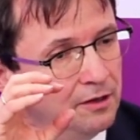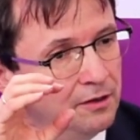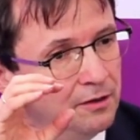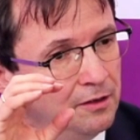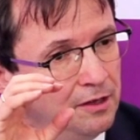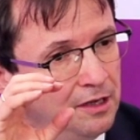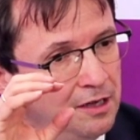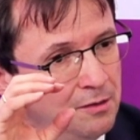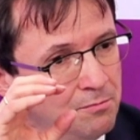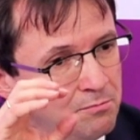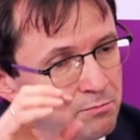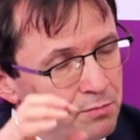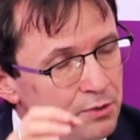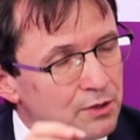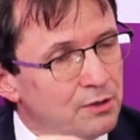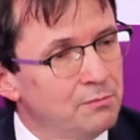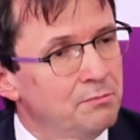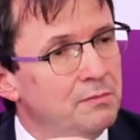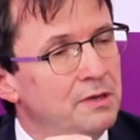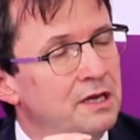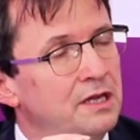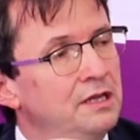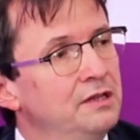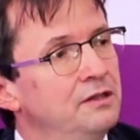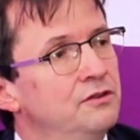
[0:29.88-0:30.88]

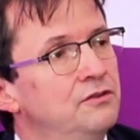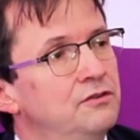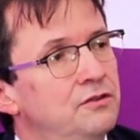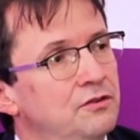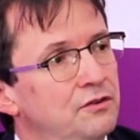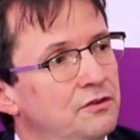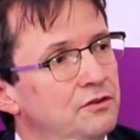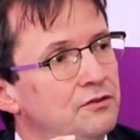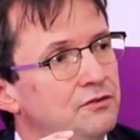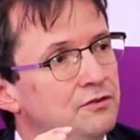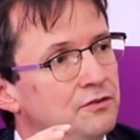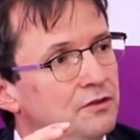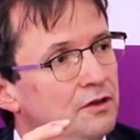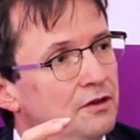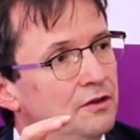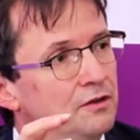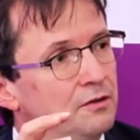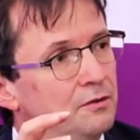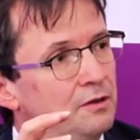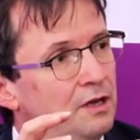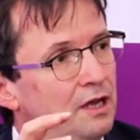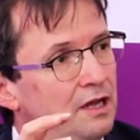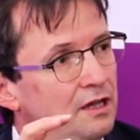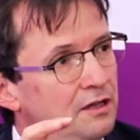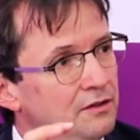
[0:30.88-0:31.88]
implement a
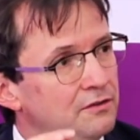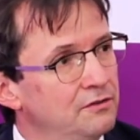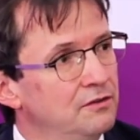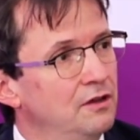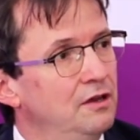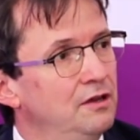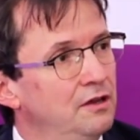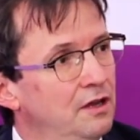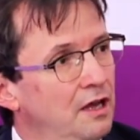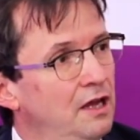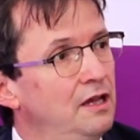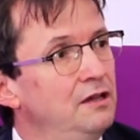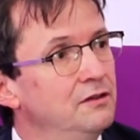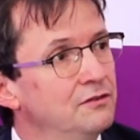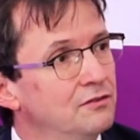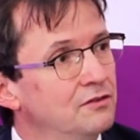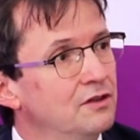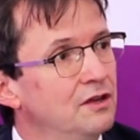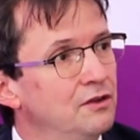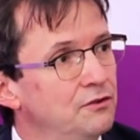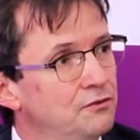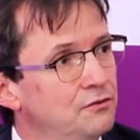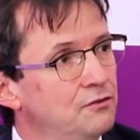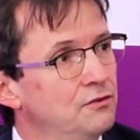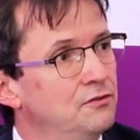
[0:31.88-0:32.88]

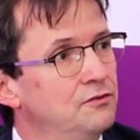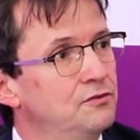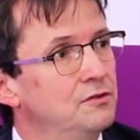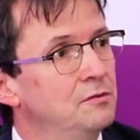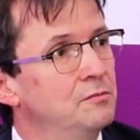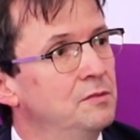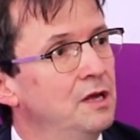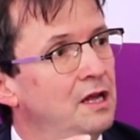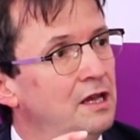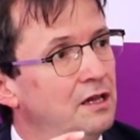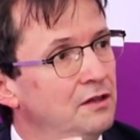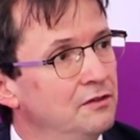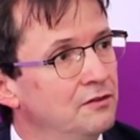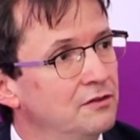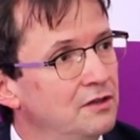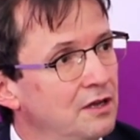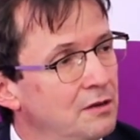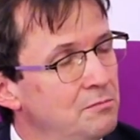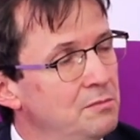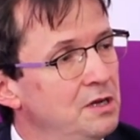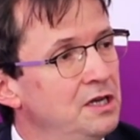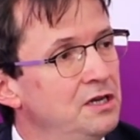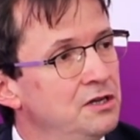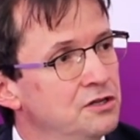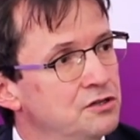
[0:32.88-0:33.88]
healthcare system, healthcare
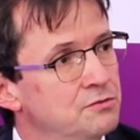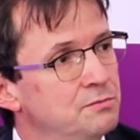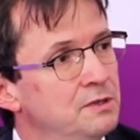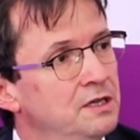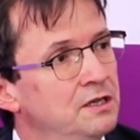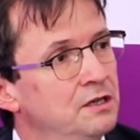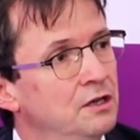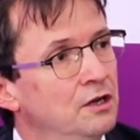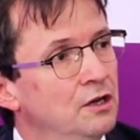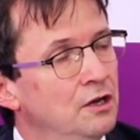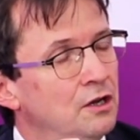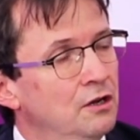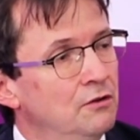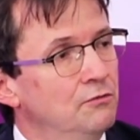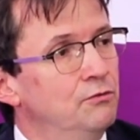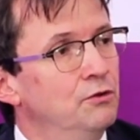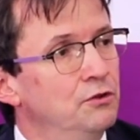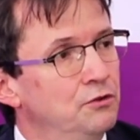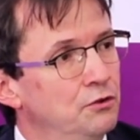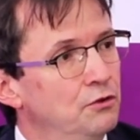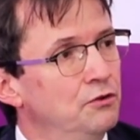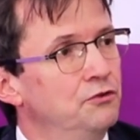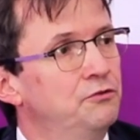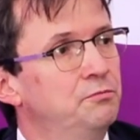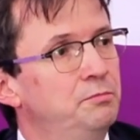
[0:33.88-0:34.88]
management for
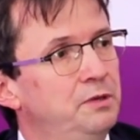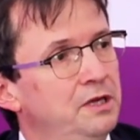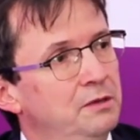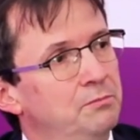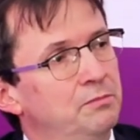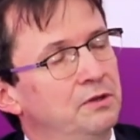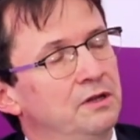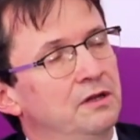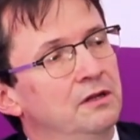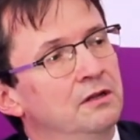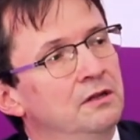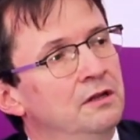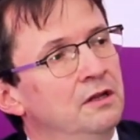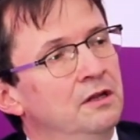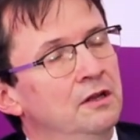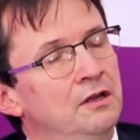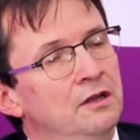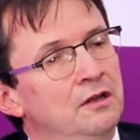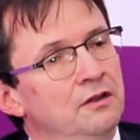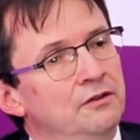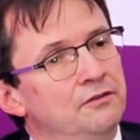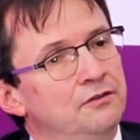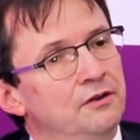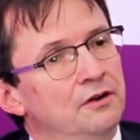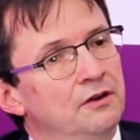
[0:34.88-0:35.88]
those people.
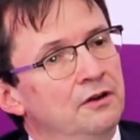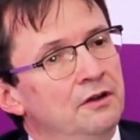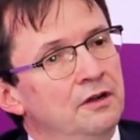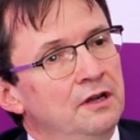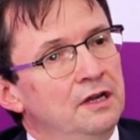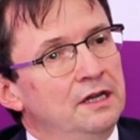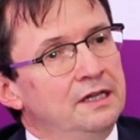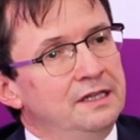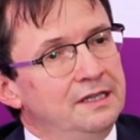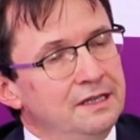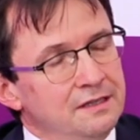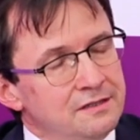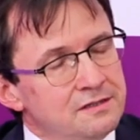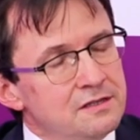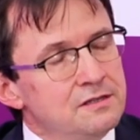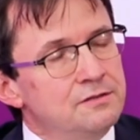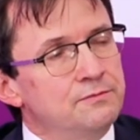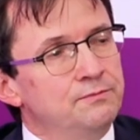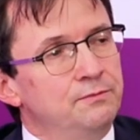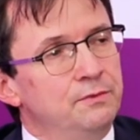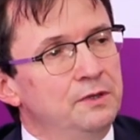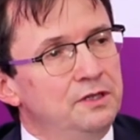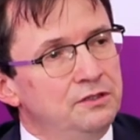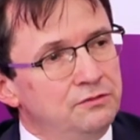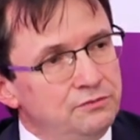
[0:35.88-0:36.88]
So this is
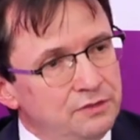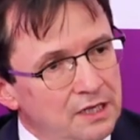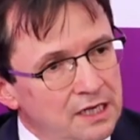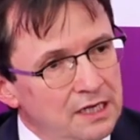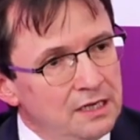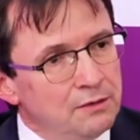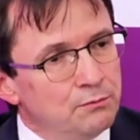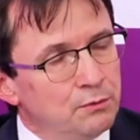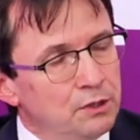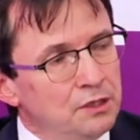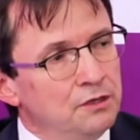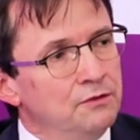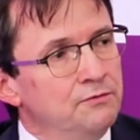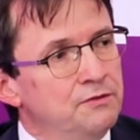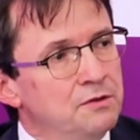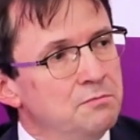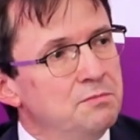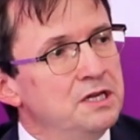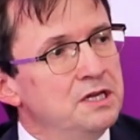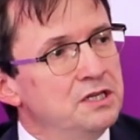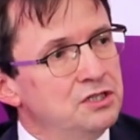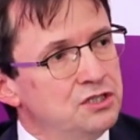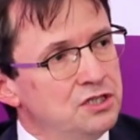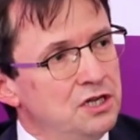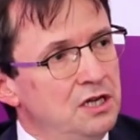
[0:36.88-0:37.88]
really one of the
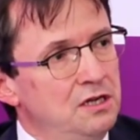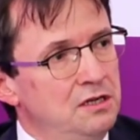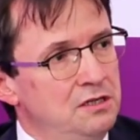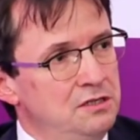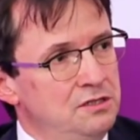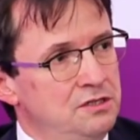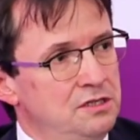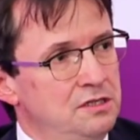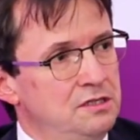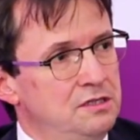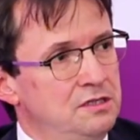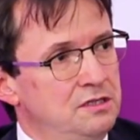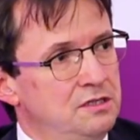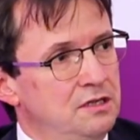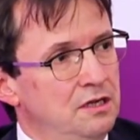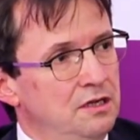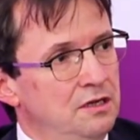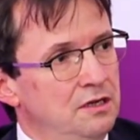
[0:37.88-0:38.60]
big challenges